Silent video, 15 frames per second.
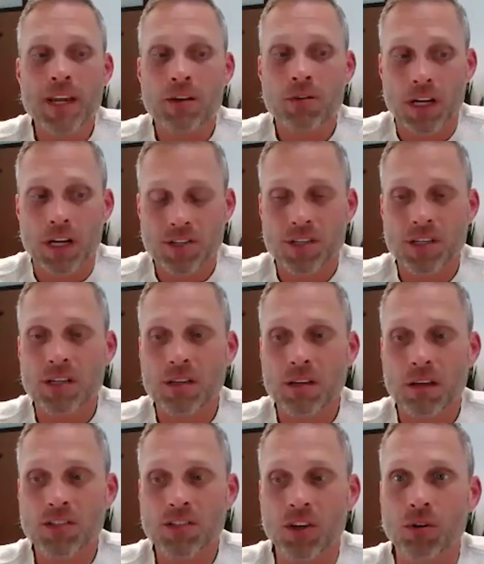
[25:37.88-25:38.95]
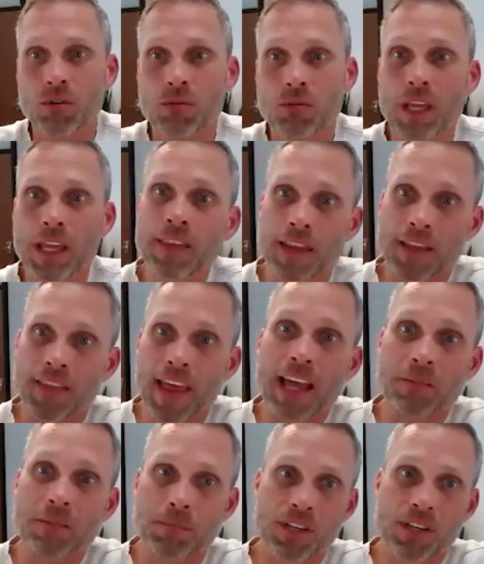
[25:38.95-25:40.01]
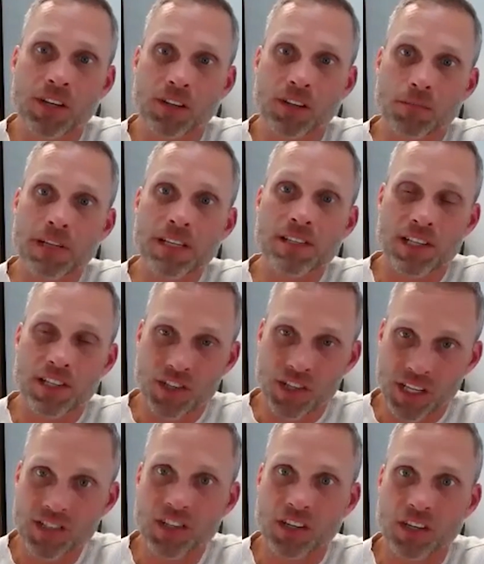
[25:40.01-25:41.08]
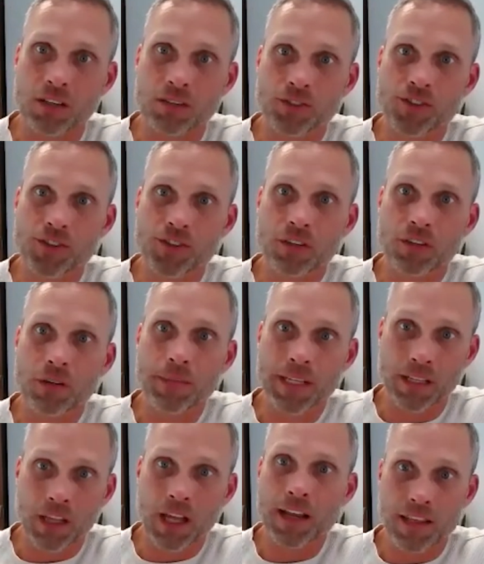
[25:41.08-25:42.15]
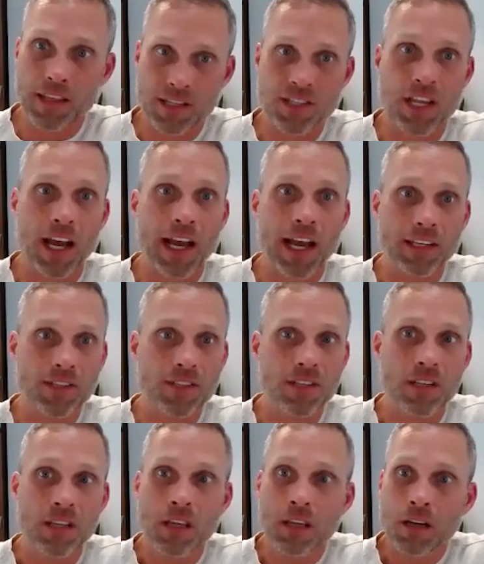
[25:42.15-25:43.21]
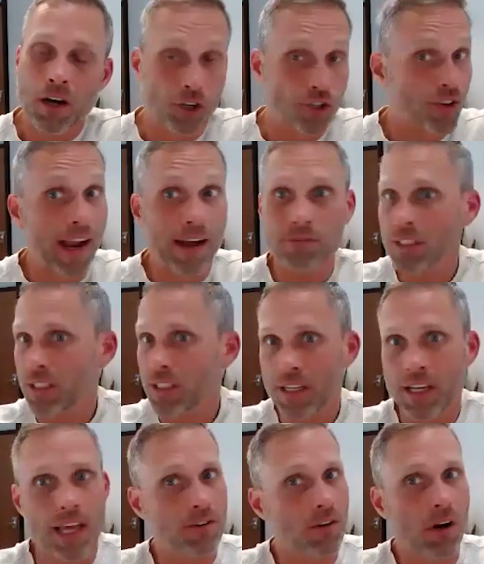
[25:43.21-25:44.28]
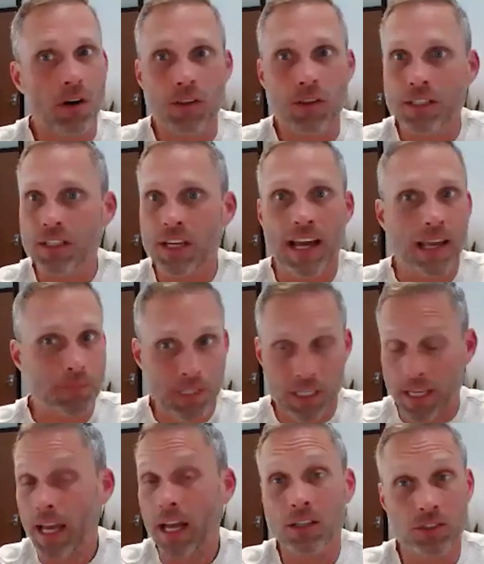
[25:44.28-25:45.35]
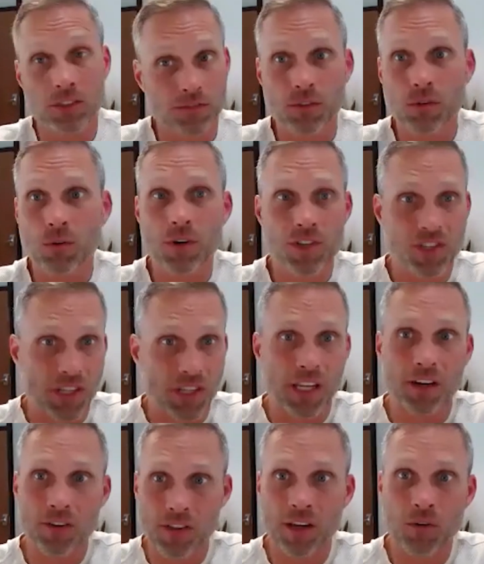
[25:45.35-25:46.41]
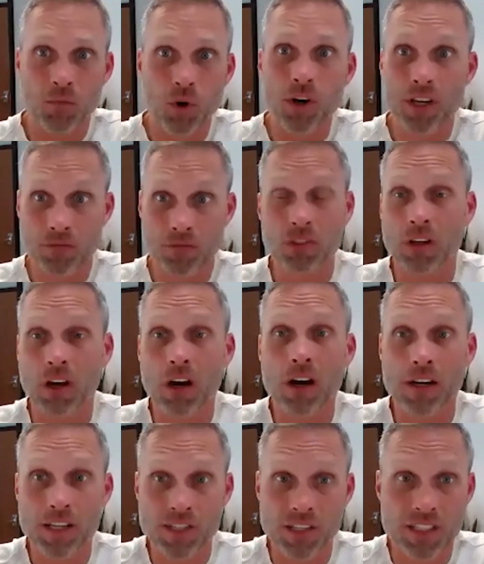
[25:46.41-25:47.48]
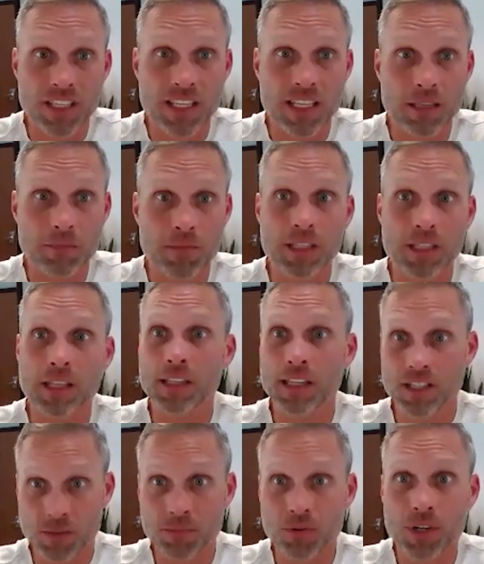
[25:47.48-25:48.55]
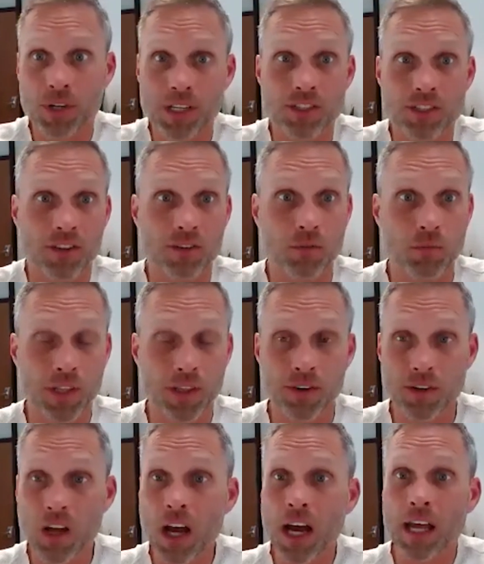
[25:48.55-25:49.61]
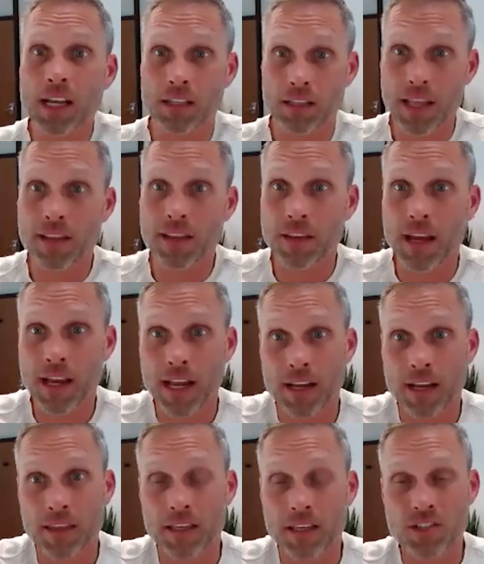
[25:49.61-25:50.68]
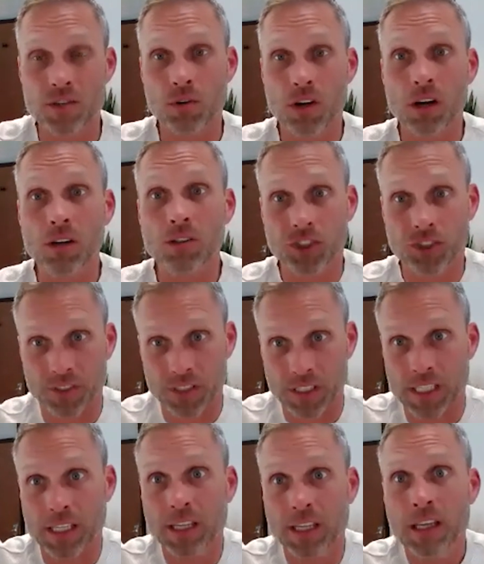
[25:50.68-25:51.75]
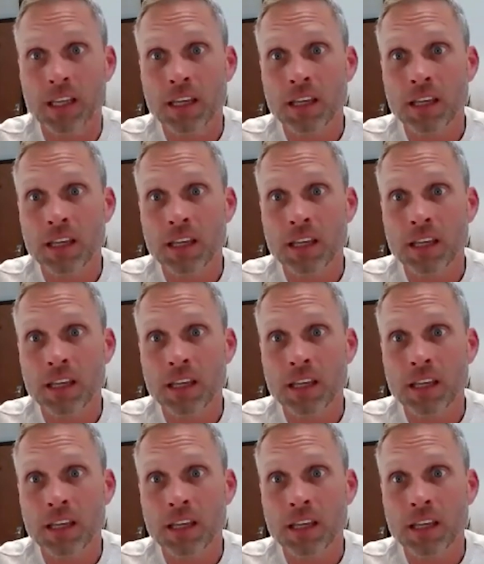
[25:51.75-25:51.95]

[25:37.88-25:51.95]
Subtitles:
Great question. So in that particular business, it is a culture. I mean, a lot of these guys are traveling together all the time, and gals, of course, and they're working real hard as a team, and then they support each other when they're not, and that kind of thing. So culturally,